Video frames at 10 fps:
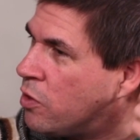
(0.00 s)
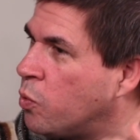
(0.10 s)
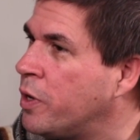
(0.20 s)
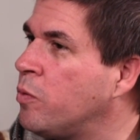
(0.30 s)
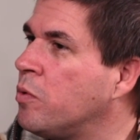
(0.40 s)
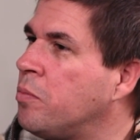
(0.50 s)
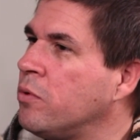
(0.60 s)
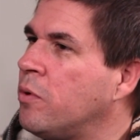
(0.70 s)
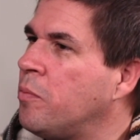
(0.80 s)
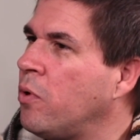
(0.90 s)
the wind would
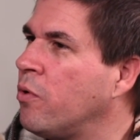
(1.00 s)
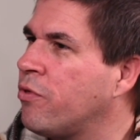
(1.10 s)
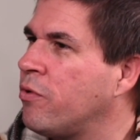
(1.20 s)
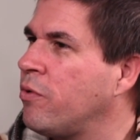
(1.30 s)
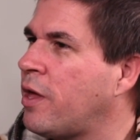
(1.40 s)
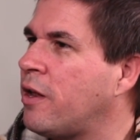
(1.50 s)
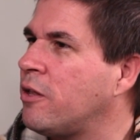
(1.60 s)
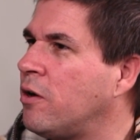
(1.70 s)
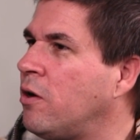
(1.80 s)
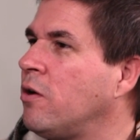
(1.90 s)
blow through
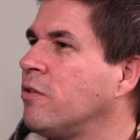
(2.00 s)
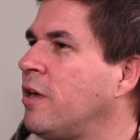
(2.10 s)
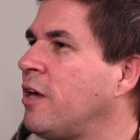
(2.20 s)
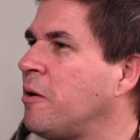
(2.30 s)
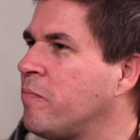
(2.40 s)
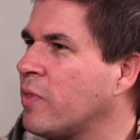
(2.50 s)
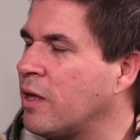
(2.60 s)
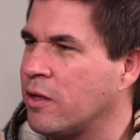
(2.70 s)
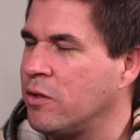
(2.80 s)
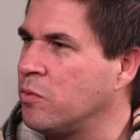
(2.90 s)
that all day. Oh, yeah.
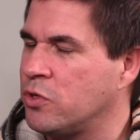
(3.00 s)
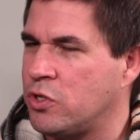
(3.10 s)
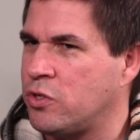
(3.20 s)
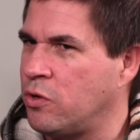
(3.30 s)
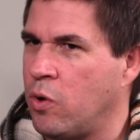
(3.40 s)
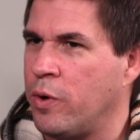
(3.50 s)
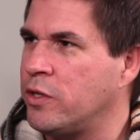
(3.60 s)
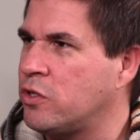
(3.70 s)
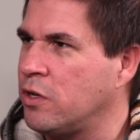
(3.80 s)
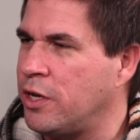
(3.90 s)
Like there was no
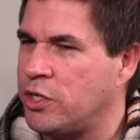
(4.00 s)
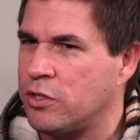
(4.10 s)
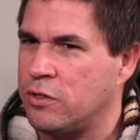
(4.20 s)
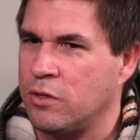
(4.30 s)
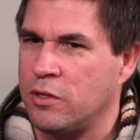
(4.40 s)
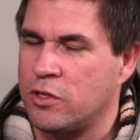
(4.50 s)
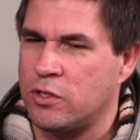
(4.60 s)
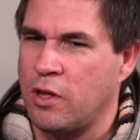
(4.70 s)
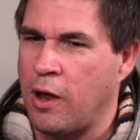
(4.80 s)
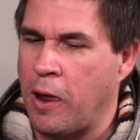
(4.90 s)
insulation to
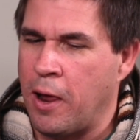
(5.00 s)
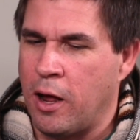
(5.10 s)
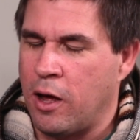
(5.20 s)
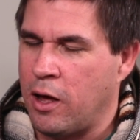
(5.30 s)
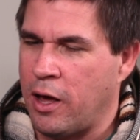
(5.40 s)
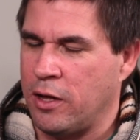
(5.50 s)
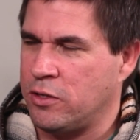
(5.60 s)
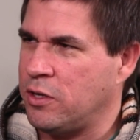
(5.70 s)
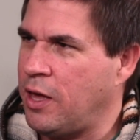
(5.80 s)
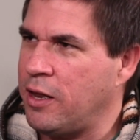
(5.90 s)
this. And
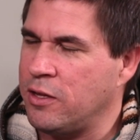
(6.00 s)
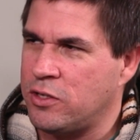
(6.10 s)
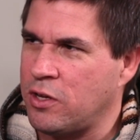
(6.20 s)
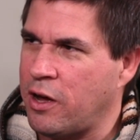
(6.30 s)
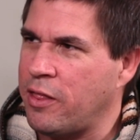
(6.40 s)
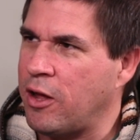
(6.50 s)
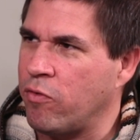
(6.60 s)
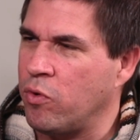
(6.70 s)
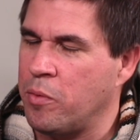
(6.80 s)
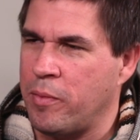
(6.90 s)
to get inside that
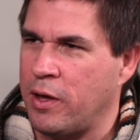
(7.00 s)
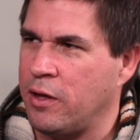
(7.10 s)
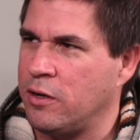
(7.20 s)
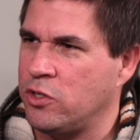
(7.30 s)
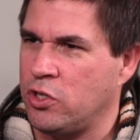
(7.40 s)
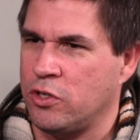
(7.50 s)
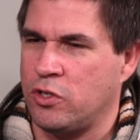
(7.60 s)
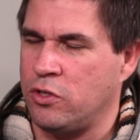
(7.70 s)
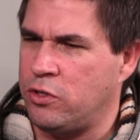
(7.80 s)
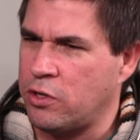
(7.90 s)
room and just